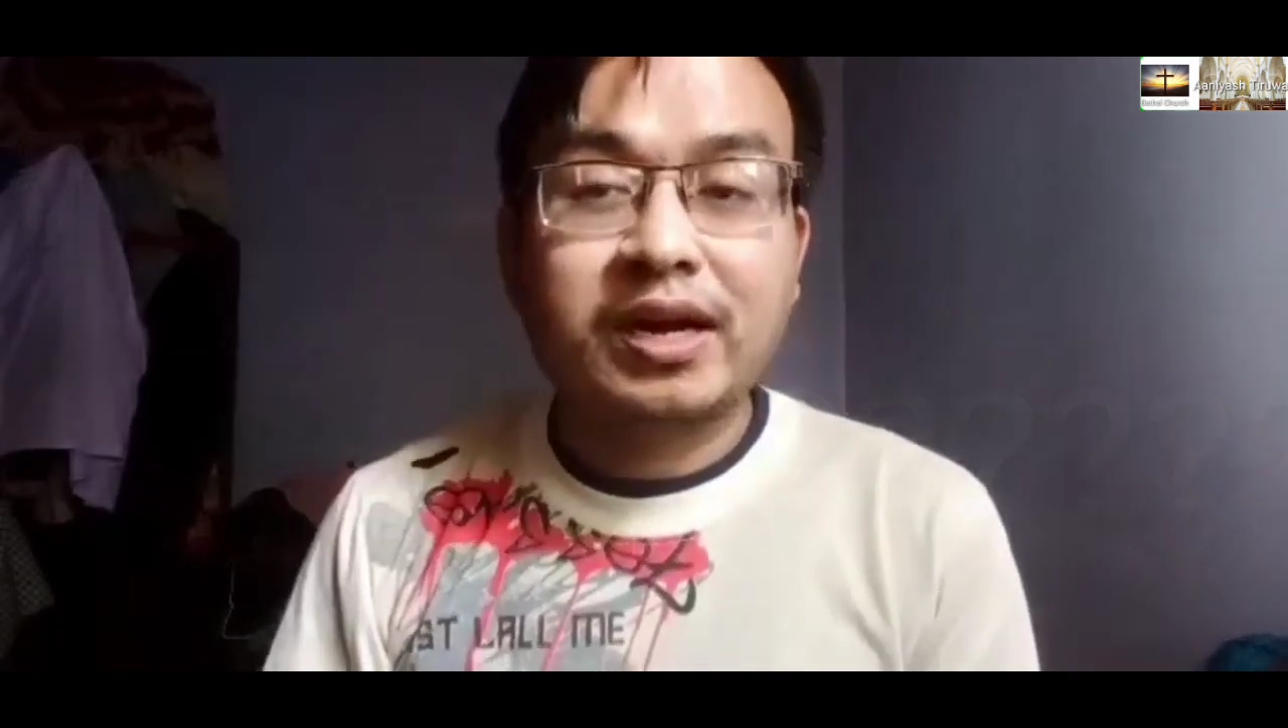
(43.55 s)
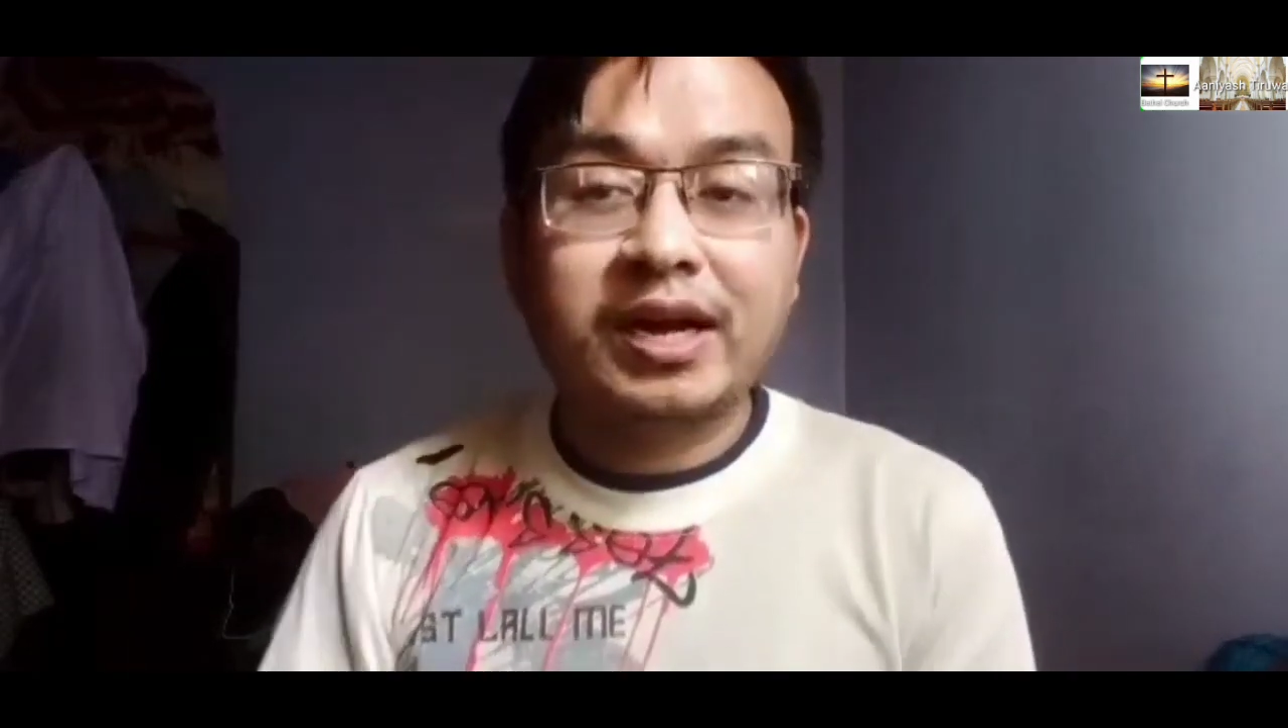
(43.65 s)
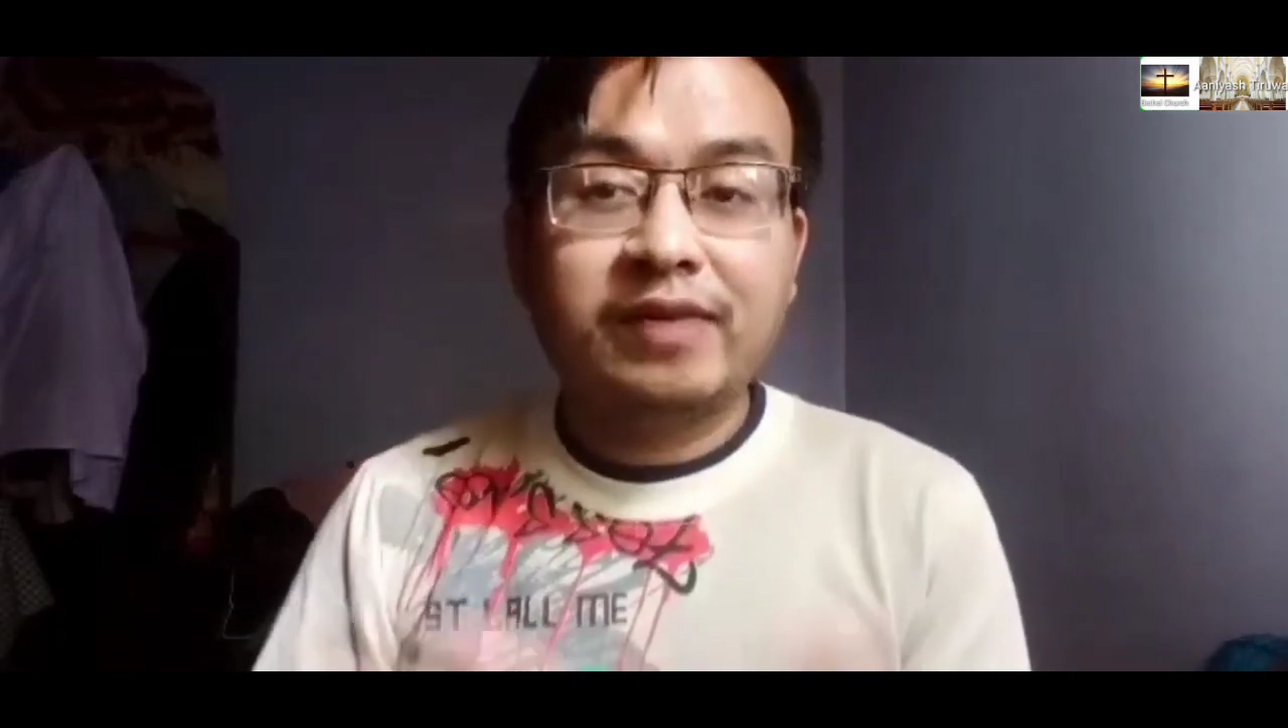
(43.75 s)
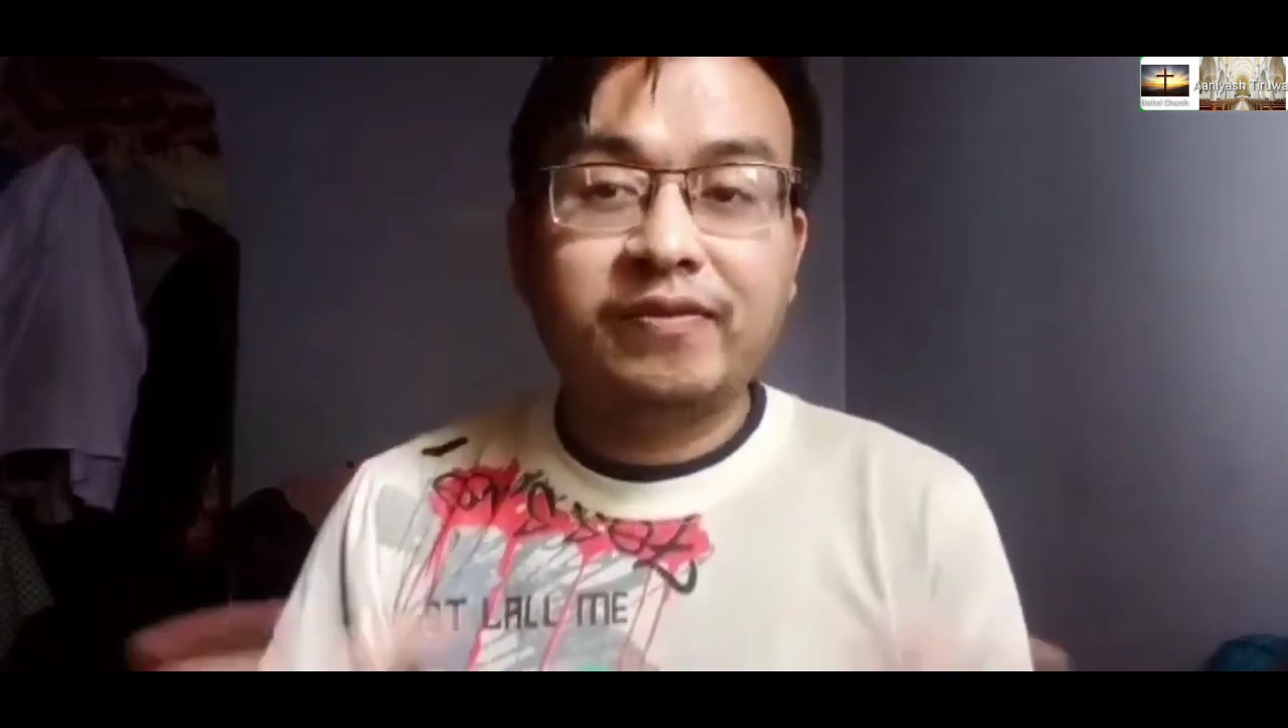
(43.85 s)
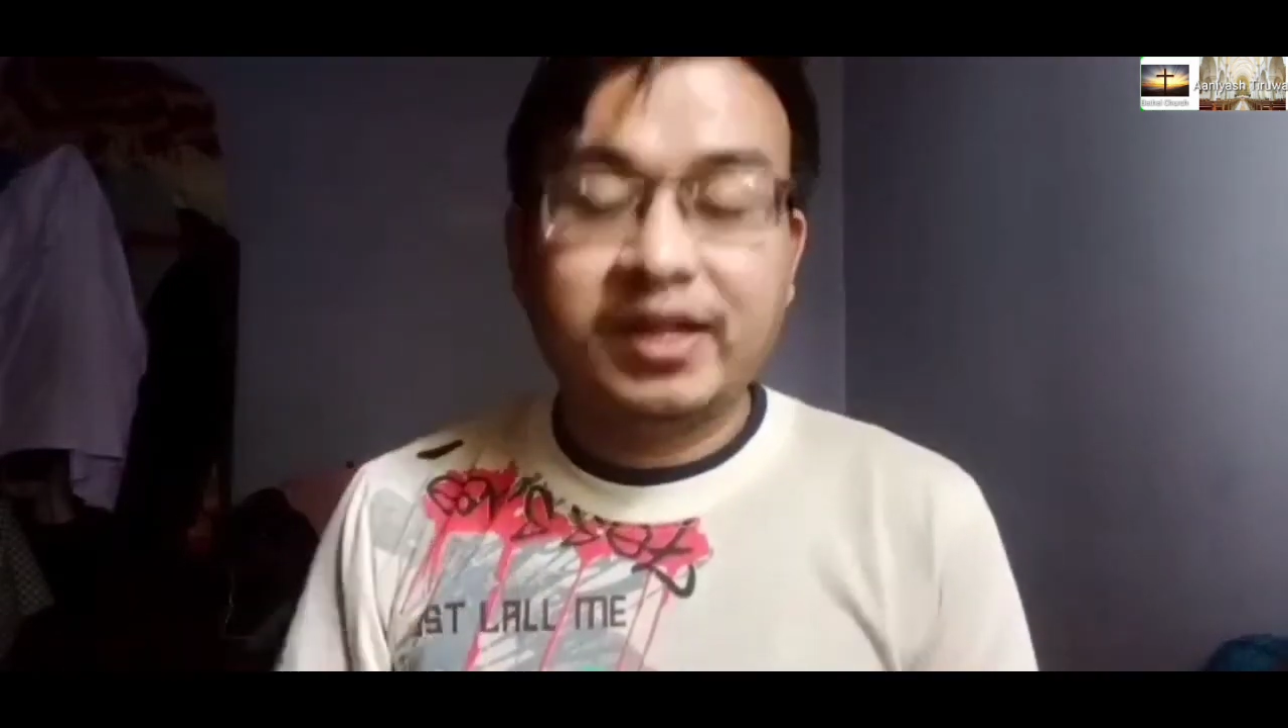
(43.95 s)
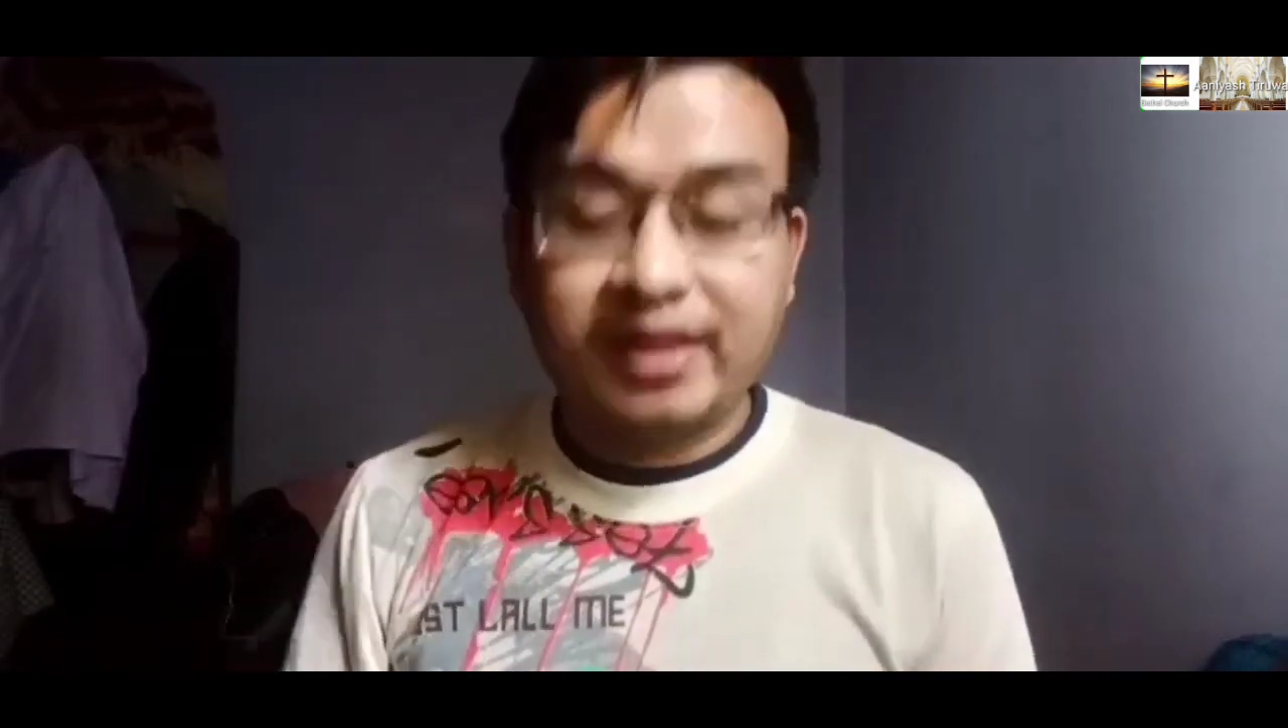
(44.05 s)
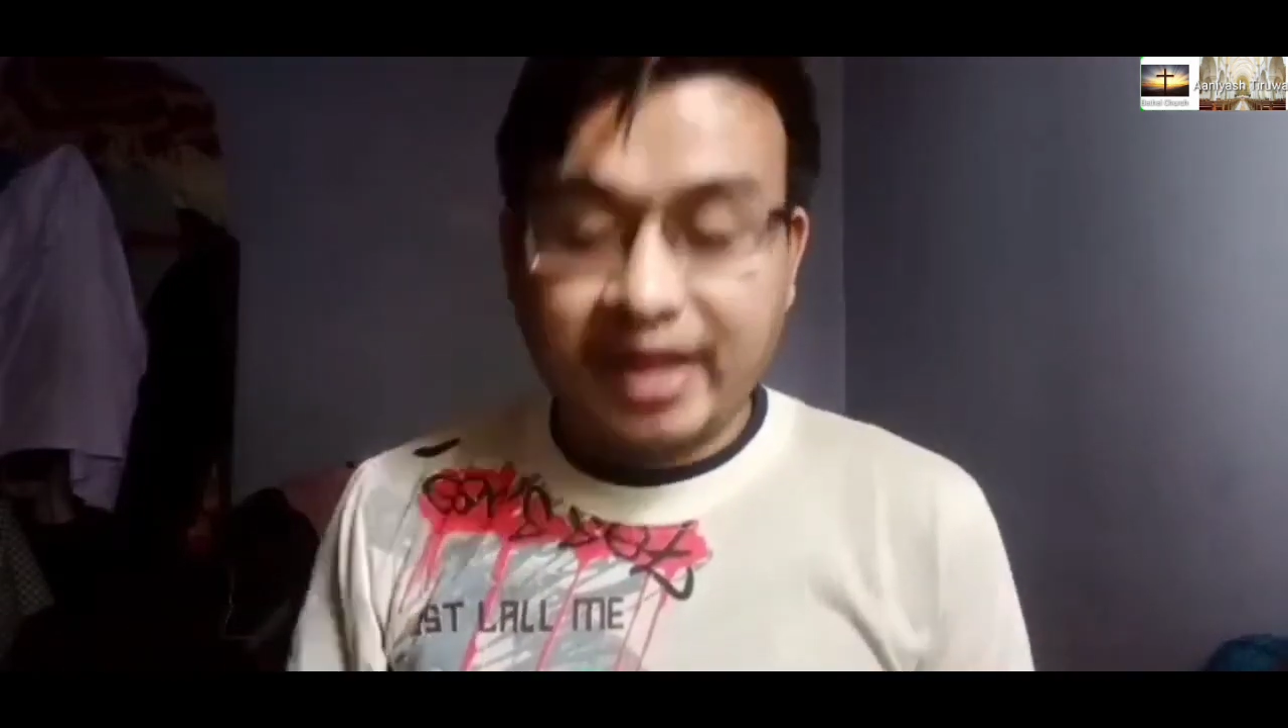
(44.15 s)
convey